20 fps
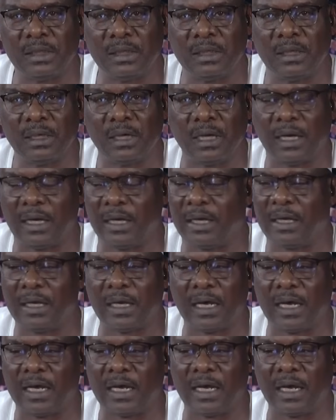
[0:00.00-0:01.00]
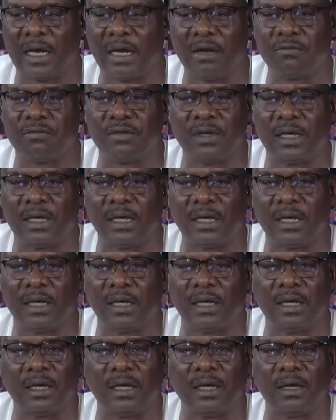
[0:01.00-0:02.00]
I have
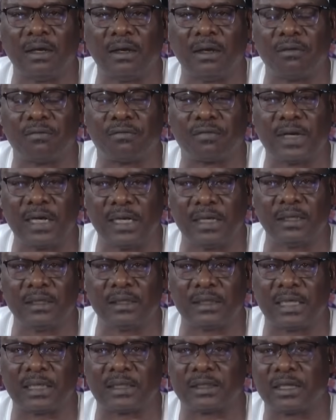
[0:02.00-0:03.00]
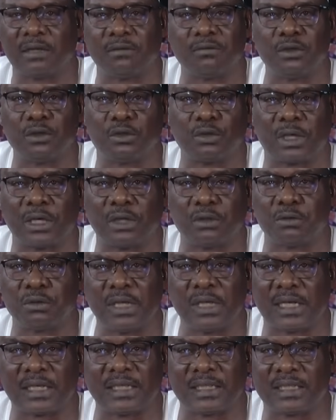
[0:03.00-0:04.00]
a friend that traveled to
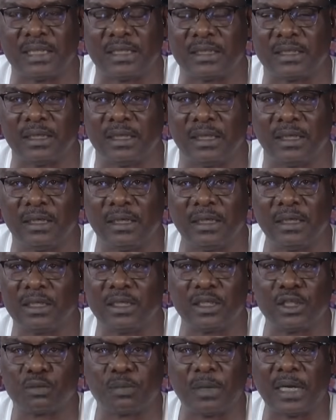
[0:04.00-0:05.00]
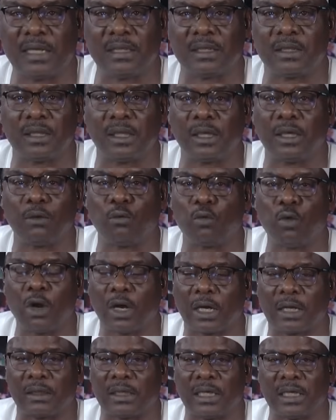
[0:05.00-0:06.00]
Kaduna recently, despite the
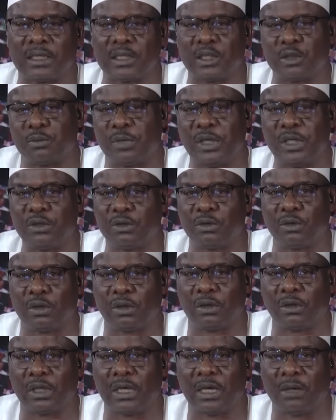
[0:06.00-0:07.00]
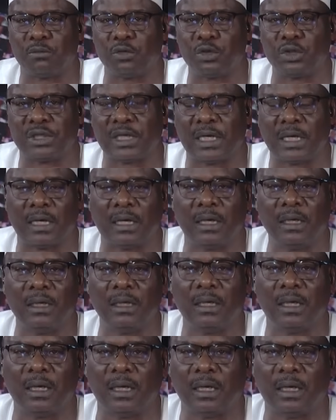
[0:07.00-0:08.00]
work that is being done on
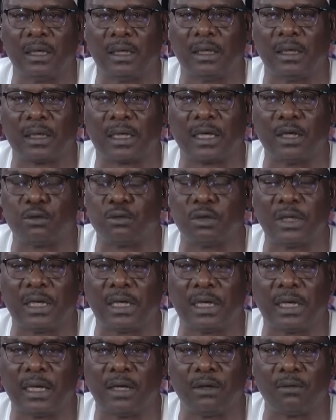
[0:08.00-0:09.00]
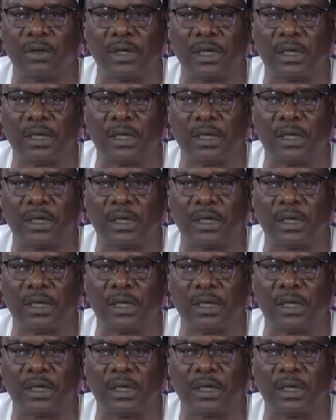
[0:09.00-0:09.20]
Abuja-Kaduna highway.